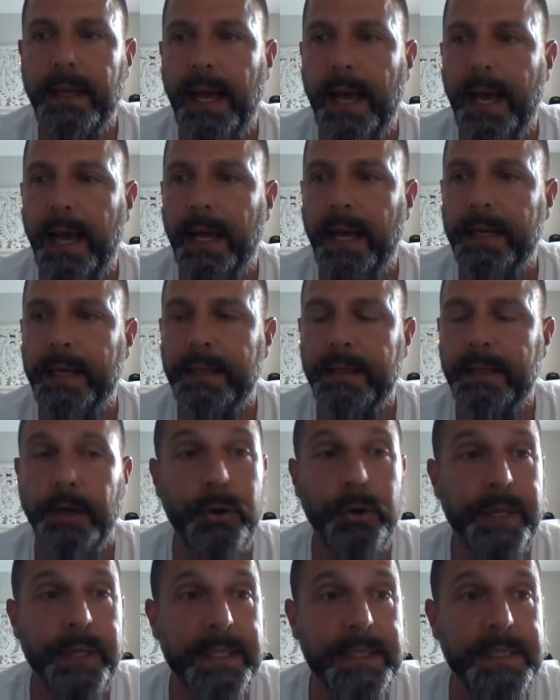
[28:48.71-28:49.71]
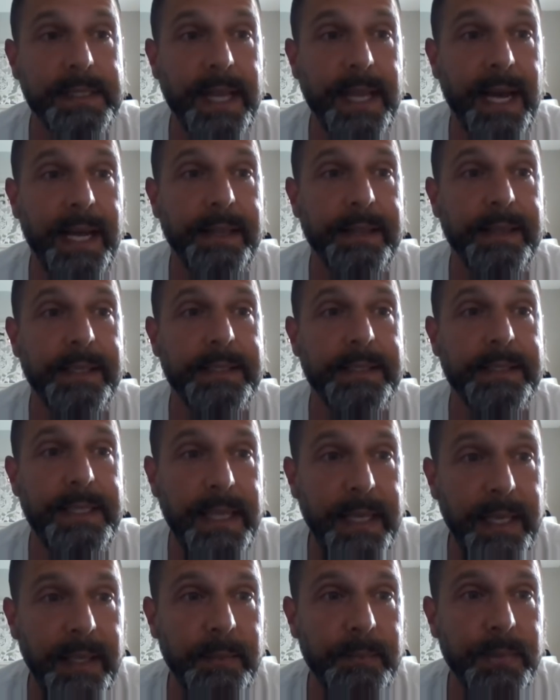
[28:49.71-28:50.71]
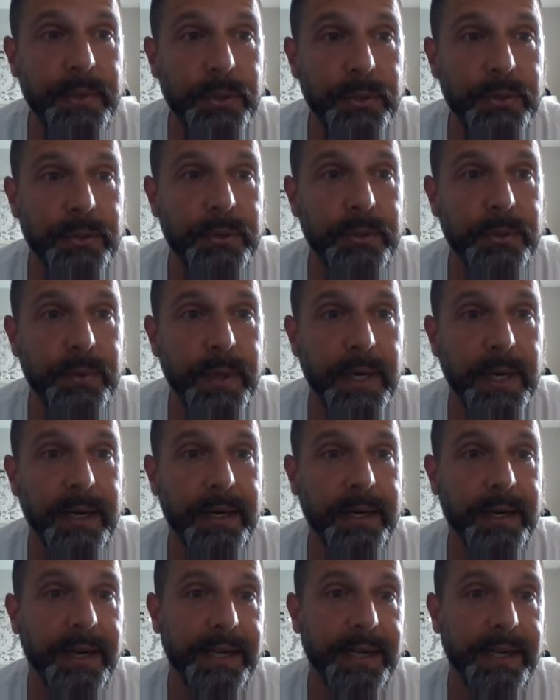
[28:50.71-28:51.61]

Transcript: and noticed that the team who uh,